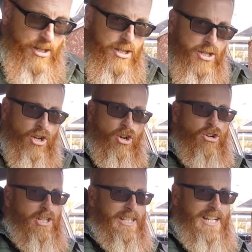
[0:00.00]
So you
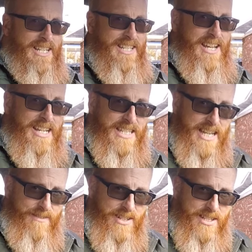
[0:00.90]
heard the lady say
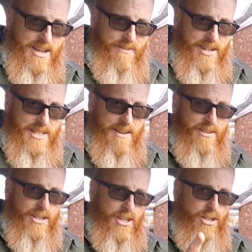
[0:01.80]
seven seventy-seven